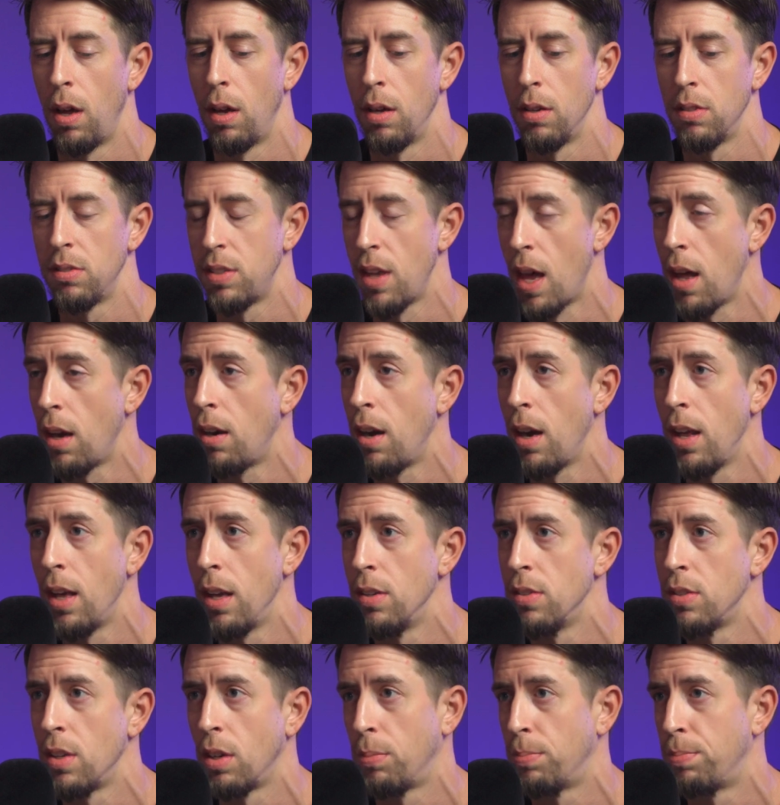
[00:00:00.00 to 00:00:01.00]
Saturday
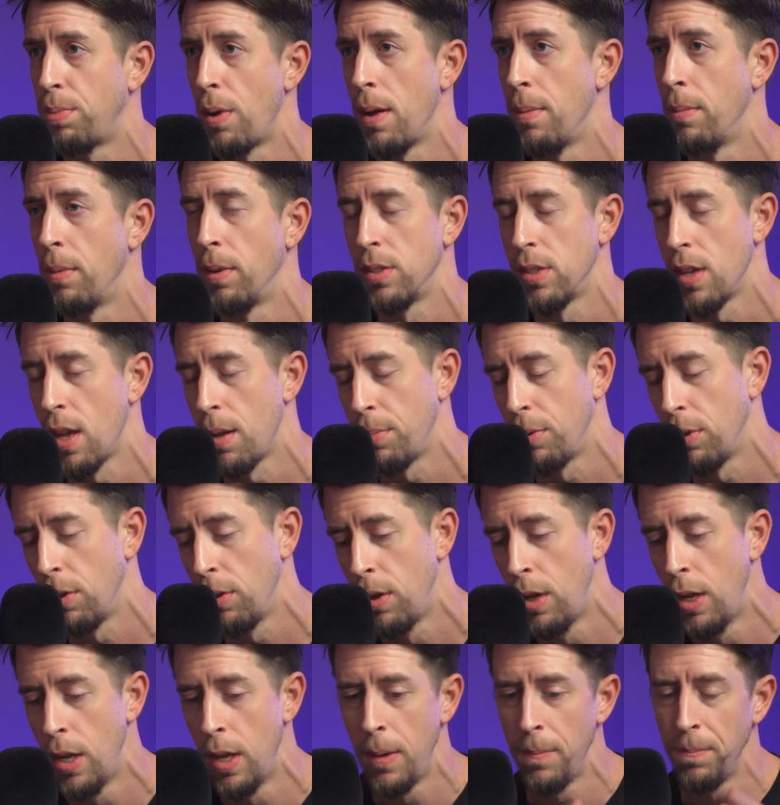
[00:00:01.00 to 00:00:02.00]
is a prime
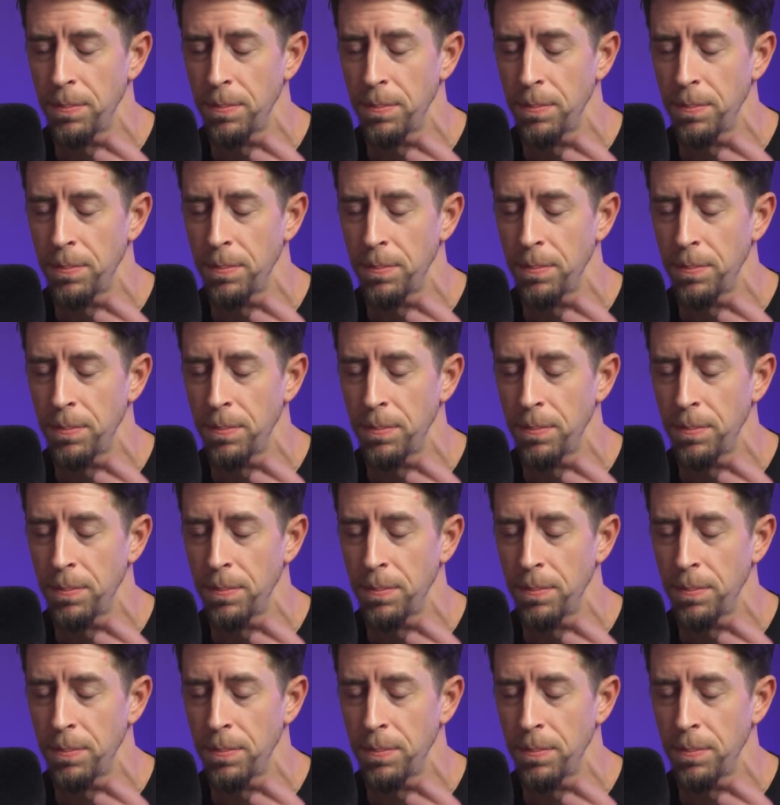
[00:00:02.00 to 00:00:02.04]
example.